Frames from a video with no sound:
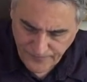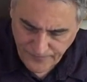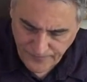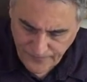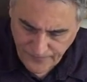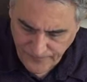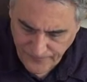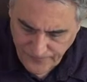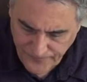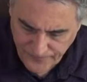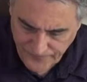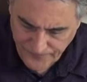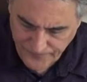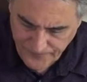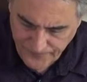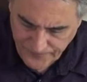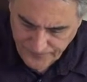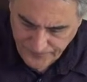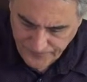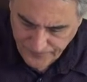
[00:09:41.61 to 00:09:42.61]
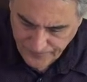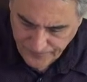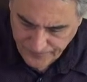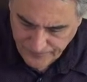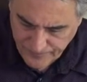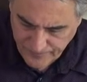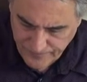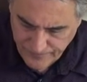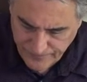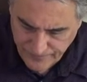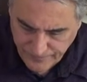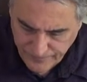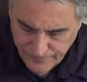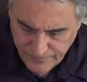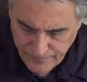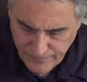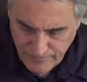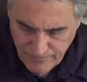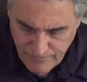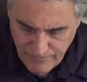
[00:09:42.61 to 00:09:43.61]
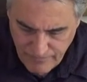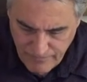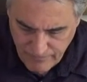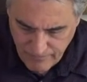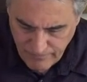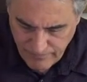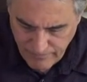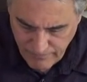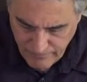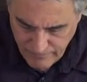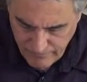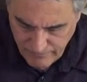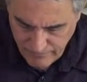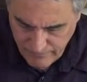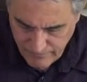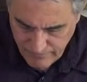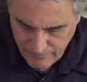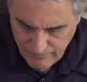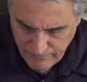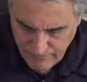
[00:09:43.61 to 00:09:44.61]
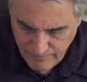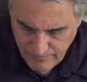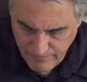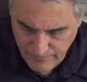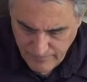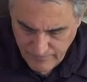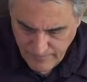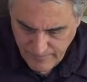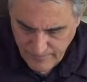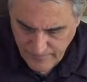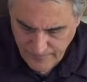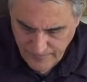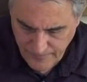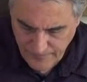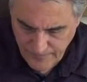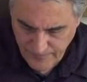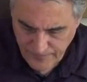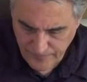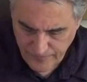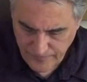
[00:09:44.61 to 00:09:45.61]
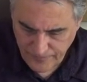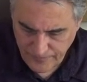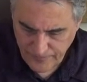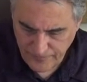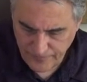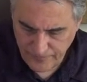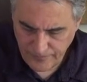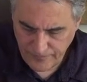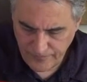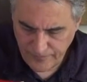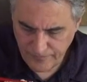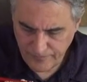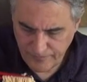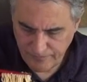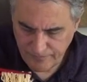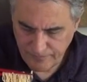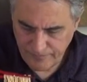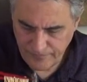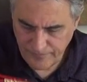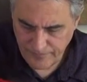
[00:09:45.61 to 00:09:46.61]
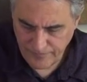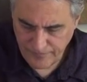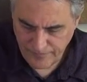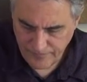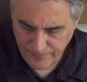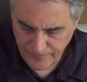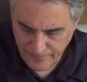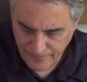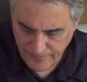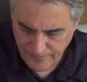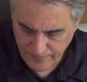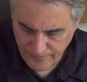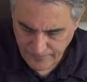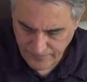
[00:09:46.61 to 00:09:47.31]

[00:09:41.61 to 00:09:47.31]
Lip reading: (no one is talking)